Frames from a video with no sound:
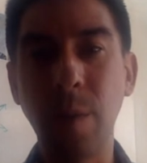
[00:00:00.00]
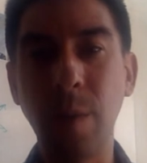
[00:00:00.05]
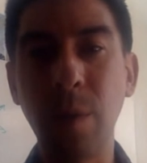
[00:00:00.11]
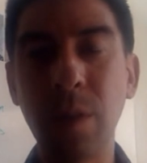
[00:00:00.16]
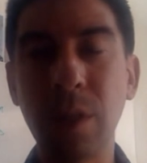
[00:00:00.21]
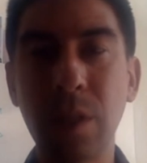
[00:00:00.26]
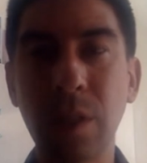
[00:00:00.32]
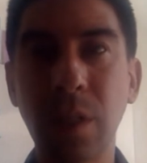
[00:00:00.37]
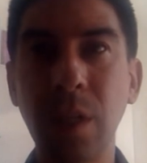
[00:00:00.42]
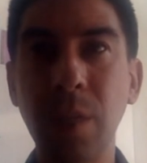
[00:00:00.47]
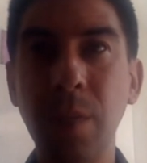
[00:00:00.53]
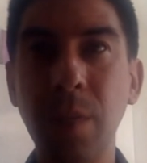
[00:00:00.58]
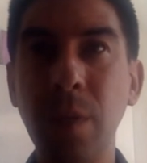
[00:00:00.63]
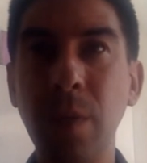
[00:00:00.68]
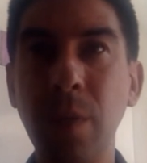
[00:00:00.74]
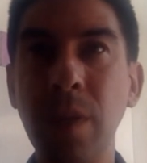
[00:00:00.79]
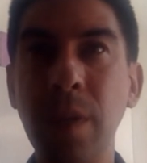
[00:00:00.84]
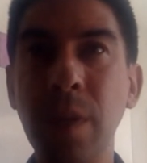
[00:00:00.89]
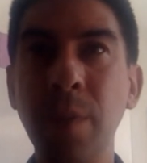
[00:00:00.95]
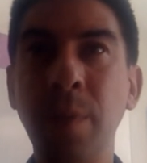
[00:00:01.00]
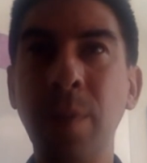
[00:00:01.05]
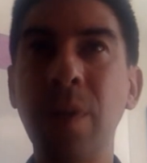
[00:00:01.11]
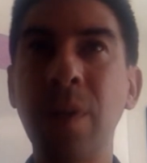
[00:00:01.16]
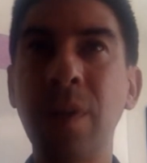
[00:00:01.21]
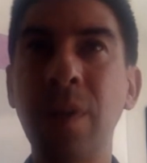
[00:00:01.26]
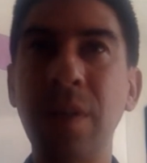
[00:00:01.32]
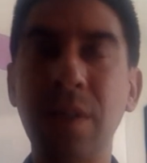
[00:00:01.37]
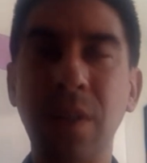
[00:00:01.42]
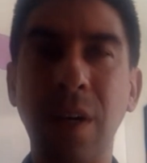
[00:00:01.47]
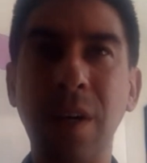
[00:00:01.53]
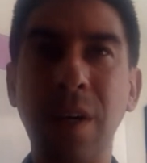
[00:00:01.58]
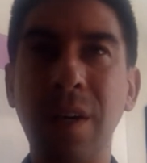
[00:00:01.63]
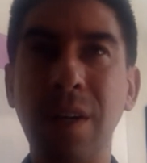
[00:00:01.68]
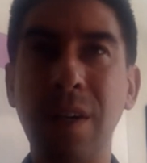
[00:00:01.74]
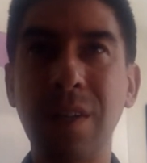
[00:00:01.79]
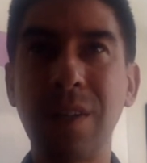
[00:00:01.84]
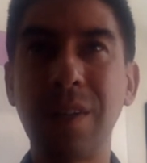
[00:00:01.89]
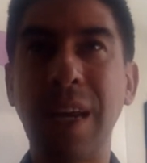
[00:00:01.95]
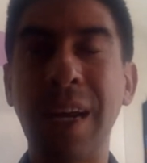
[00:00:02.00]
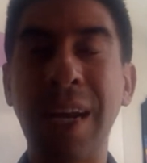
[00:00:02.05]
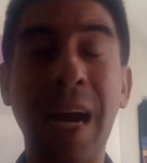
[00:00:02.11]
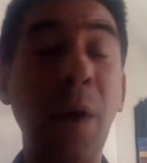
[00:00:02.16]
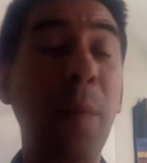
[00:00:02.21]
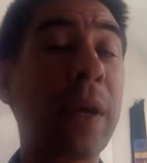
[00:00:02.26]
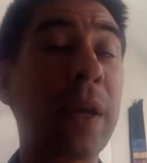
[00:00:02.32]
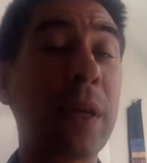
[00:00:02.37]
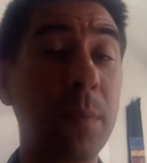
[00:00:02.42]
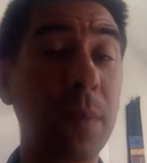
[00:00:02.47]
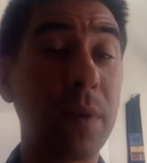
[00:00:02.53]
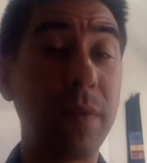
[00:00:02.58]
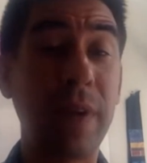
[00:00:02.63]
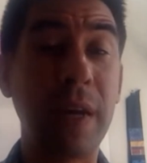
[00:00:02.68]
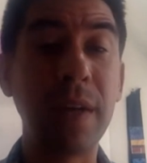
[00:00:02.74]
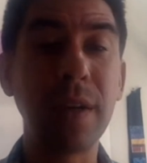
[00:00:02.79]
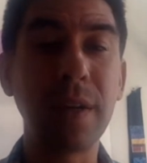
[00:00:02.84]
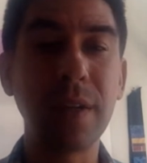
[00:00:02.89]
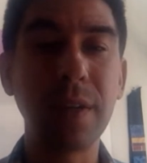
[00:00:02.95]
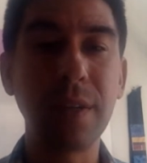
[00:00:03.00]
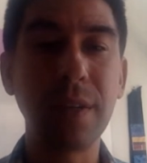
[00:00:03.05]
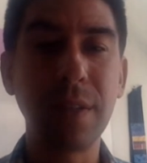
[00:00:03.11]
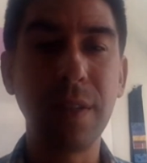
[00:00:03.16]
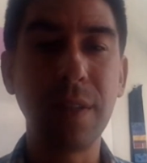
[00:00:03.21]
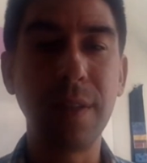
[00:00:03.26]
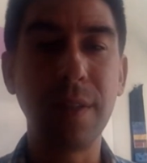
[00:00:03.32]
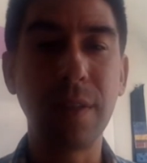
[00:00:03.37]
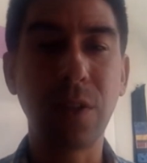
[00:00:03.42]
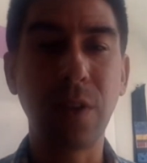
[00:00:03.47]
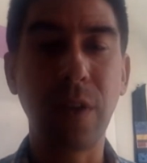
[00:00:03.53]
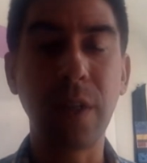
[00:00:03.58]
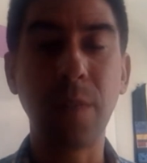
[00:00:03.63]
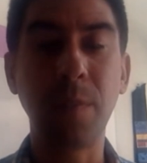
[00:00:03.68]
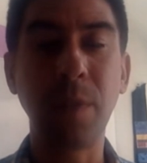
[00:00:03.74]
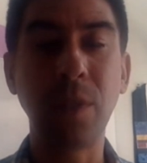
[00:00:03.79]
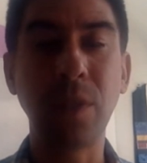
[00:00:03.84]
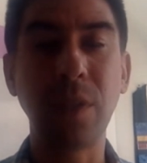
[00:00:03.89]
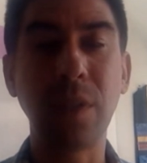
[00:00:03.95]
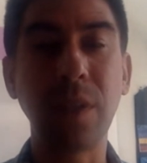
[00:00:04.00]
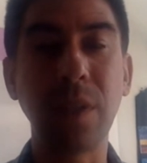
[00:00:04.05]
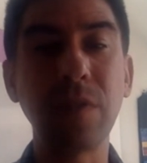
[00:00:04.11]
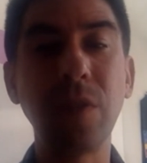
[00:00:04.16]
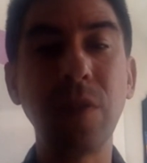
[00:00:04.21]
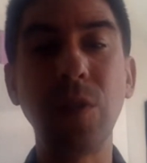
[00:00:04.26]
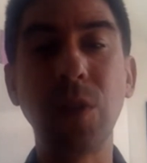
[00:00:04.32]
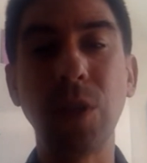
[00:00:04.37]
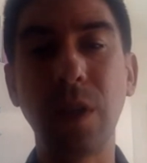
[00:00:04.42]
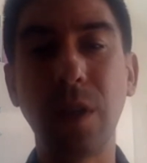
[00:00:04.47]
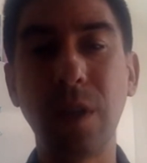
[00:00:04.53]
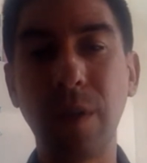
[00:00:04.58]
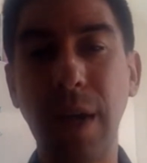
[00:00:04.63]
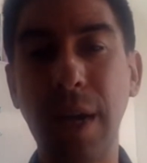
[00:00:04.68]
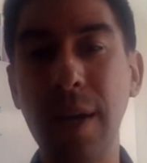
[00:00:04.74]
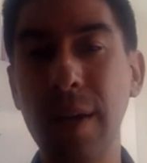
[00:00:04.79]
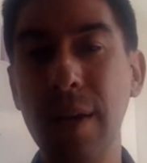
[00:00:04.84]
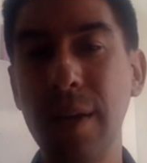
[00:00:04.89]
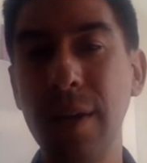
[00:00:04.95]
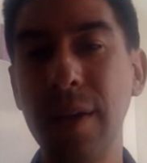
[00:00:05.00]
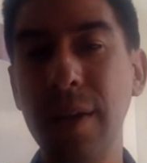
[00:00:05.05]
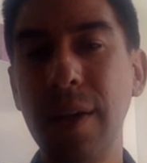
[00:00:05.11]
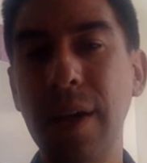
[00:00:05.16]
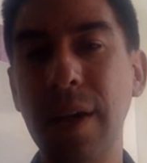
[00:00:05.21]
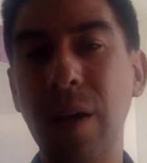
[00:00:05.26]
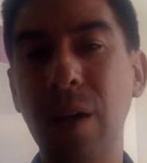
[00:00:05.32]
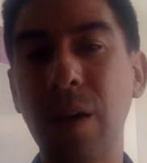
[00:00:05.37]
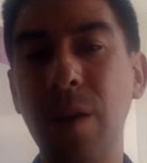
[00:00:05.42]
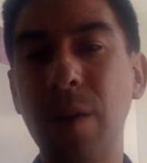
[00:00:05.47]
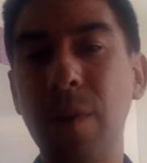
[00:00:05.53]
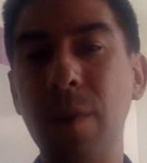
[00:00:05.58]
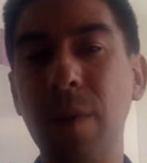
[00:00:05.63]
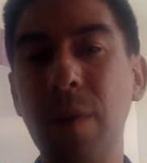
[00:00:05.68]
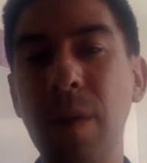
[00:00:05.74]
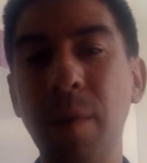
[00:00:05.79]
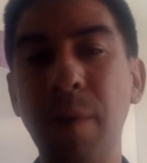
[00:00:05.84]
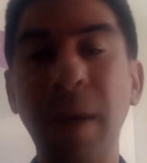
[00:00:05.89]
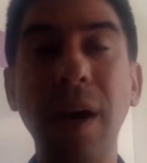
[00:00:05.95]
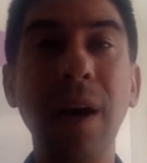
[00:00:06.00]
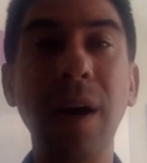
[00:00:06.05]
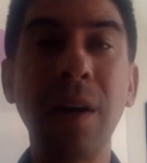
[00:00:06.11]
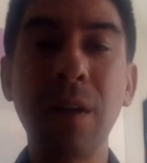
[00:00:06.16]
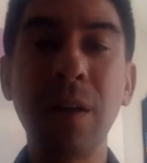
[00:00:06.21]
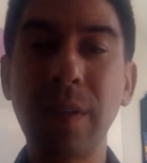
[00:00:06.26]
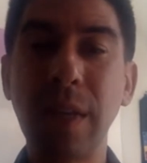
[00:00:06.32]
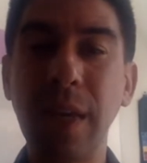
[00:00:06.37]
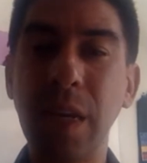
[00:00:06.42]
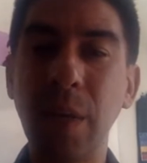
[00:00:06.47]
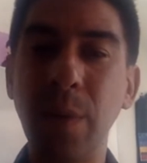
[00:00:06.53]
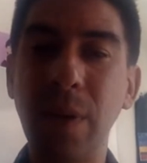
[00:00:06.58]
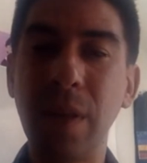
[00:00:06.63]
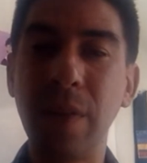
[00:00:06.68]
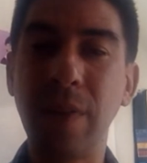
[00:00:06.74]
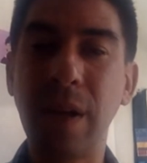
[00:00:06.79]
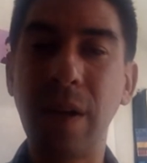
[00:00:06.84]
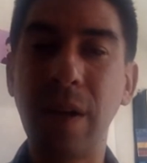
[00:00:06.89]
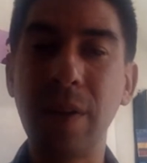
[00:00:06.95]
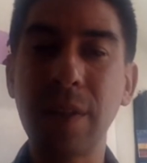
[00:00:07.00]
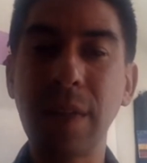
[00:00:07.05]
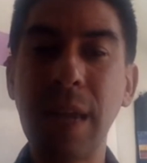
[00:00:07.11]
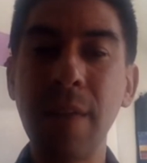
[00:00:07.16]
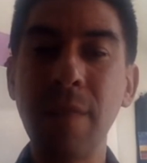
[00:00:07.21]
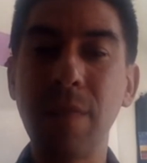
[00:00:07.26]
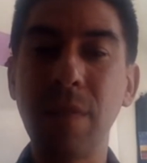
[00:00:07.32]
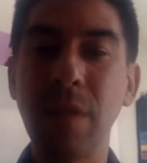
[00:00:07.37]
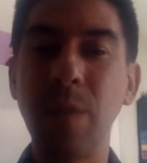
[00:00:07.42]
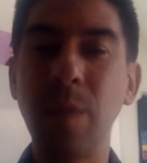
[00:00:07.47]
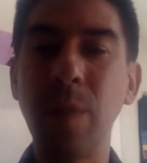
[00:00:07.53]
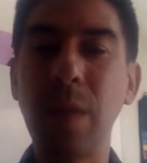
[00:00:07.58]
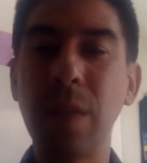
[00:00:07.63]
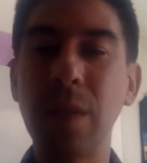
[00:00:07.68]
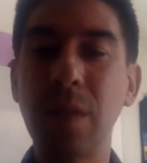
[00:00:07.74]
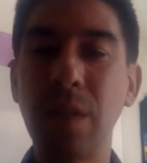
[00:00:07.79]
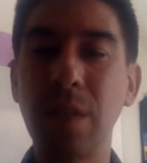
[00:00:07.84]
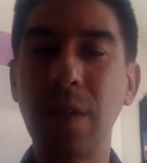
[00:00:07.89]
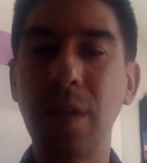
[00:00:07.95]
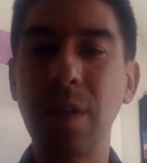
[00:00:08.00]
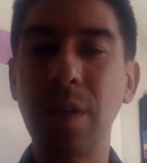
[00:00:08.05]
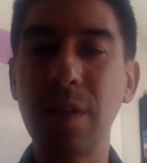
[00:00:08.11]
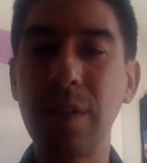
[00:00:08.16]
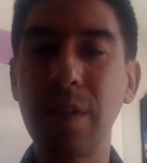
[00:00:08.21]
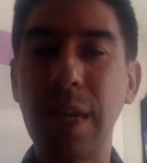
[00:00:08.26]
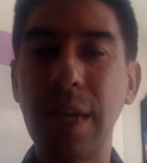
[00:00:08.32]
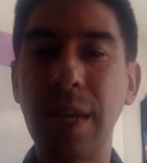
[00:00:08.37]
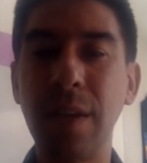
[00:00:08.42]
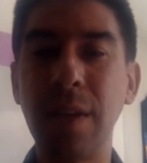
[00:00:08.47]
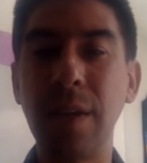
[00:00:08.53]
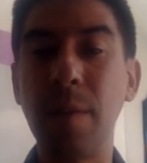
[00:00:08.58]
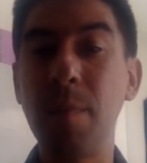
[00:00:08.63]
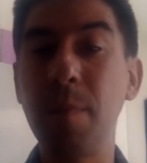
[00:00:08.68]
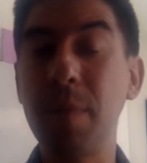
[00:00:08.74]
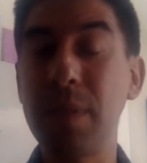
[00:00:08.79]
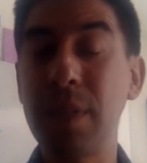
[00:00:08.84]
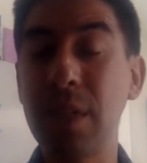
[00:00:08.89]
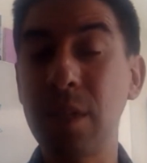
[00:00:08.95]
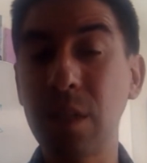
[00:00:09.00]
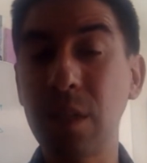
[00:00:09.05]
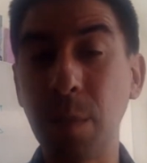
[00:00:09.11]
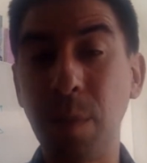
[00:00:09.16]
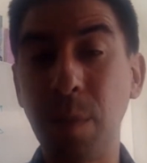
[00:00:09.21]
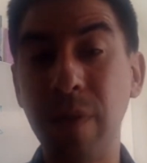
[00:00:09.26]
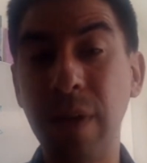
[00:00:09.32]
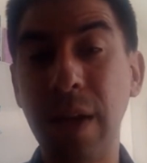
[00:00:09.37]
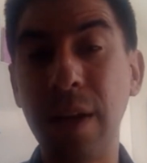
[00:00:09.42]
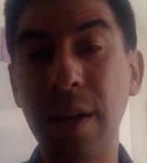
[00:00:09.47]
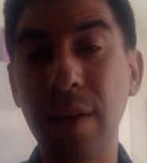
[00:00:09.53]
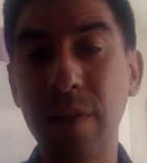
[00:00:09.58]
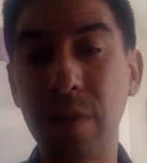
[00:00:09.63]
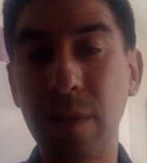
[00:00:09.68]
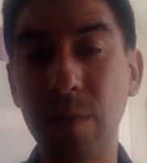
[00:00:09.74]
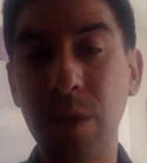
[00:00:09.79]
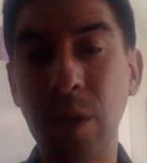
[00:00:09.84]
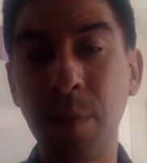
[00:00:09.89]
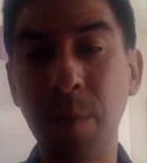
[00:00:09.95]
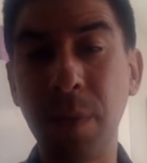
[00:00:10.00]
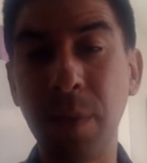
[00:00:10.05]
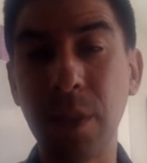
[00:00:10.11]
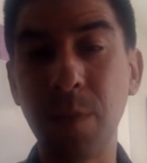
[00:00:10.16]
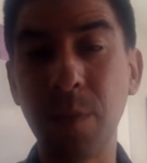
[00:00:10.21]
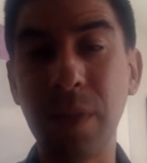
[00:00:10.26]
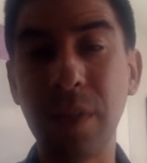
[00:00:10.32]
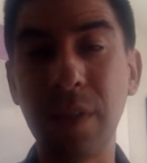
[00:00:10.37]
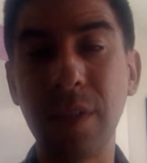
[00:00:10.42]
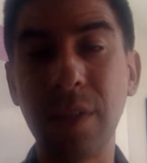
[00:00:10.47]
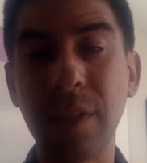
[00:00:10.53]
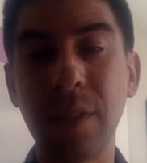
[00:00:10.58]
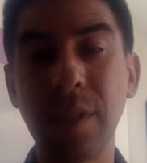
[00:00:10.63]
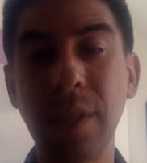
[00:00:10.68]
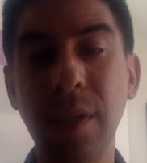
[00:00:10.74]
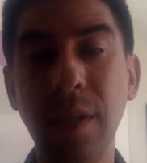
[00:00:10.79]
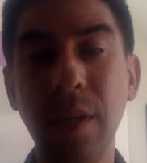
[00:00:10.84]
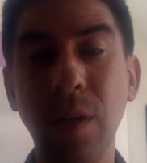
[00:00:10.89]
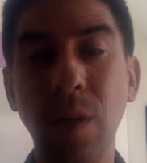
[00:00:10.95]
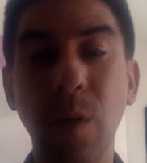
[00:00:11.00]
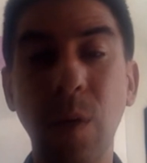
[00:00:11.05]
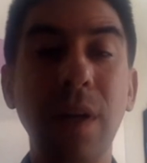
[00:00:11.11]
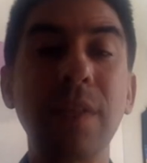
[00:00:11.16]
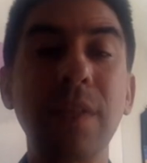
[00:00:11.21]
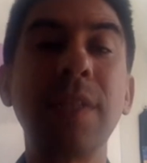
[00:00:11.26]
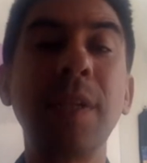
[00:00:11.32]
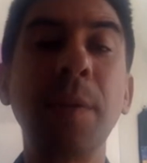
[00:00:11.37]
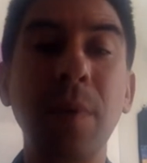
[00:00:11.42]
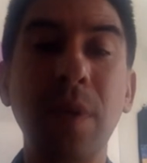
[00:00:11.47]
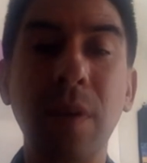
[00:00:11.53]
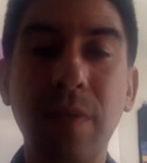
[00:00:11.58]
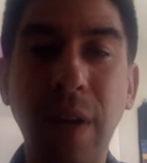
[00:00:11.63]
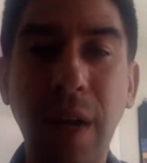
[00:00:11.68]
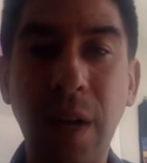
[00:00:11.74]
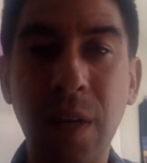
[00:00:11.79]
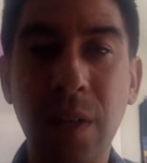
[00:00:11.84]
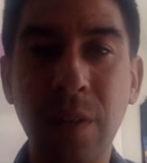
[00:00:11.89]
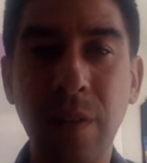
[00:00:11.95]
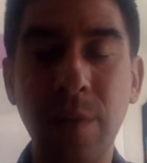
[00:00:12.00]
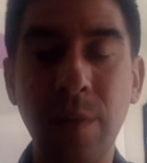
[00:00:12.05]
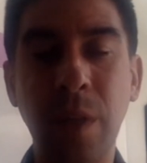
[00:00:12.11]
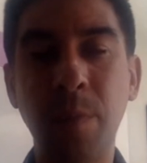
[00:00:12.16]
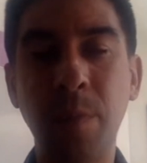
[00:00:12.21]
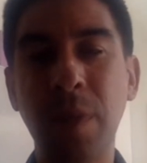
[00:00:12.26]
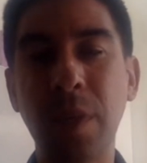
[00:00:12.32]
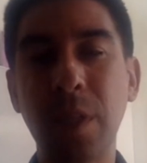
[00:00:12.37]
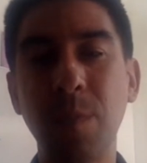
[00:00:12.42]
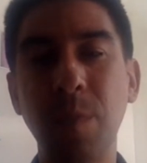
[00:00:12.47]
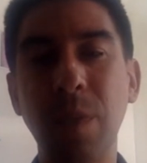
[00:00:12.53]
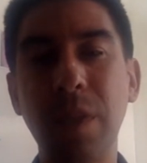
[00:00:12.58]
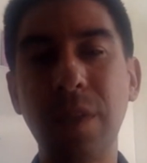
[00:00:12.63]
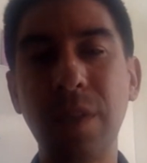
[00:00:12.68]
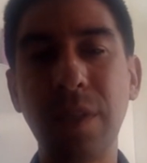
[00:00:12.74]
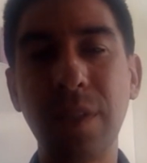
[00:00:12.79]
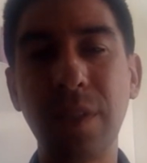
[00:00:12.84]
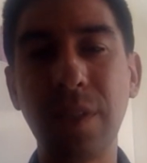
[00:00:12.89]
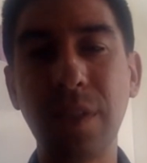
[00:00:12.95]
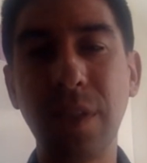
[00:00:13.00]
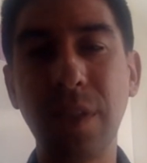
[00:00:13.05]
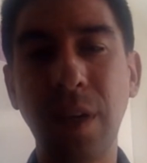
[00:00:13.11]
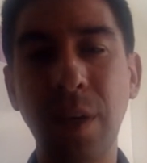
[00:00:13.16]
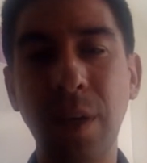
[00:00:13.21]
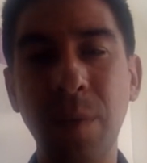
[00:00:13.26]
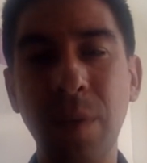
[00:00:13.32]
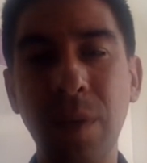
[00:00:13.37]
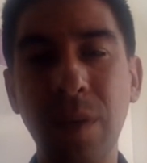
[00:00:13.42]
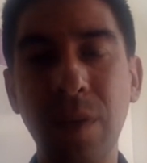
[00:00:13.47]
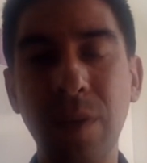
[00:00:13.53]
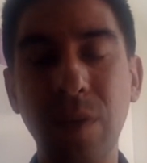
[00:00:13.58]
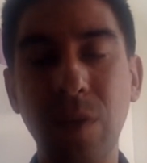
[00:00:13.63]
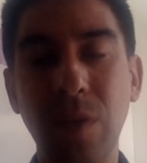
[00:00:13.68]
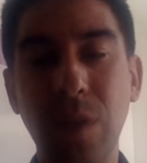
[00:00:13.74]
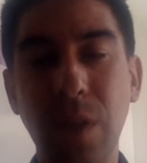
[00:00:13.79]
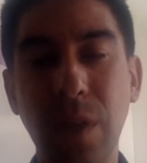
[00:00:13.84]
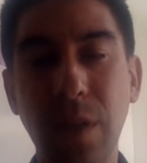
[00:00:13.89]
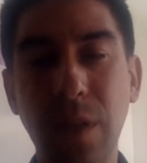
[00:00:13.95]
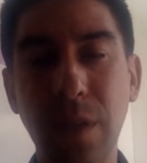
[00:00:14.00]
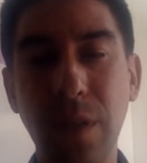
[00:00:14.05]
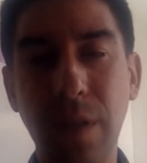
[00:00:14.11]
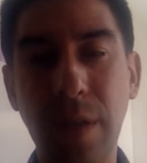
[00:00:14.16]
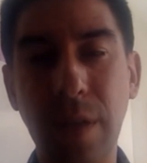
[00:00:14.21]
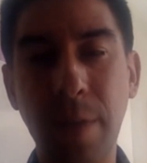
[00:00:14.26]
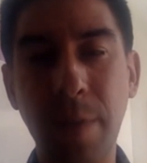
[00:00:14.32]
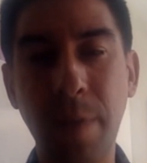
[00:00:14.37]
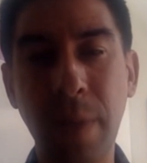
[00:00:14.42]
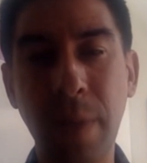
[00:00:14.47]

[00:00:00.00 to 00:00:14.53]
Which is going to be really important in trying to understand how we can prevent this transmission in the future, right? By understanding where the virus came from, we can start to understand and potentially prevent it from jumping species, or a similar virus from jumping species in the future, right?